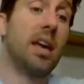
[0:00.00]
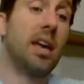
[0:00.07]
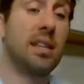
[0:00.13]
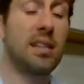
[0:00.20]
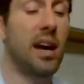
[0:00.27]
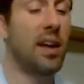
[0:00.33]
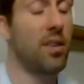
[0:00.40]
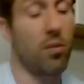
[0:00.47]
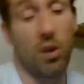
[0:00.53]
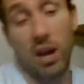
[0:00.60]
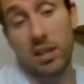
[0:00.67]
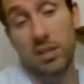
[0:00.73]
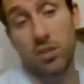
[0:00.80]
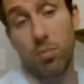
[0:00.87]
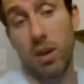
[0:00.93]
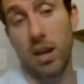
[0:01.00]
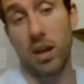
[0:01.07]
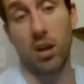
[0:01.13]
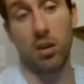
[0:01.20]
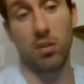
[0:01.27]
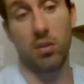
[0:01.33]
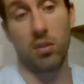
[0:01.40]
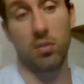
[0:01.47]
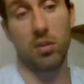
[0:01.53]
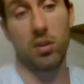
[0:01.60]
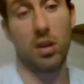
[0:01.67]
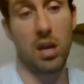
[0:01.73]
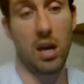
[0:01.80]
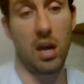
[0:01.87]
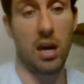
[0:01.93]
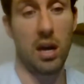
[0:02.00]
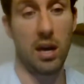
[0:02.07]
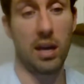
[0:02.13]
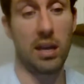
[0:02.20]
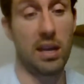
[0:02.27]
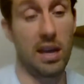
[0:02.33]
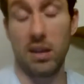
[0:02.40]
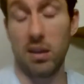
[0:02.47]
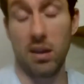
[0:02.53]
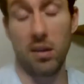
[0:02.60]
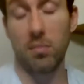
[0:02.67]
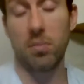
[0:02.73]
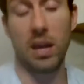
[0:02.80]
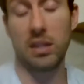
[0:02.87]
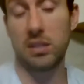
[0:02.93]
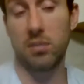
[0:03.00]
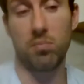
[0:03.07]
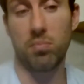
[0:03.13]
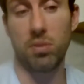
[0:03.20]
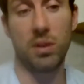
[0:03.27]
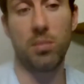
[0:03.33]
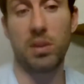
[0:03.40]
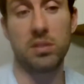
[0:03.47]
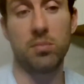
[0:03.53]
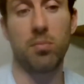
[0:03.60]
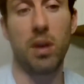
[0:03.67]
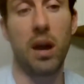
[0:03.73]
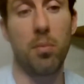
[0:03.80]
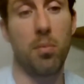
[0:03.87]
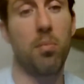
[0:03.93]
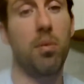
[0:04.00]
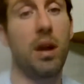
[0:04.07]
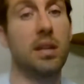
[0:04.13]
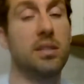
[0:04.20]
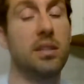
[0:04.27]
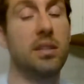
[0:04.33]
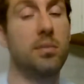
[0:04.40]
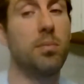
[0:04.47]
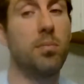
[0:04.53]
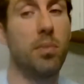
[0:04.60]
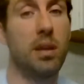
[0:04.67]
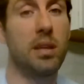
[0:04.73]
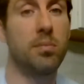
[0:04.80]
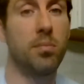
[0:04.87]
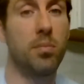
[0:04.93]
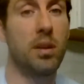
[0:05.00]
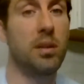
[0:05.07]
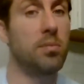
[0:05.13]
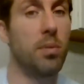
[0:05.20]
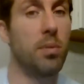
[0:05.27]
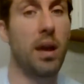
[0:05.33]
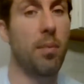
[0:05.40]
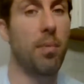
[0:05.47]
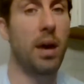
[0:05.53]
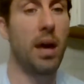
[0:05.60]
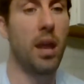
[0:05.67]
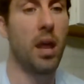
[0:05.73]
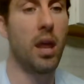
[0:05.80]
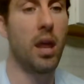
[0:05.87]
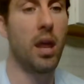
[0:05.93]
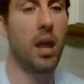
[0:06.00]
He's gotten the roster better. I've been actually I'm impressed. He's been not bad.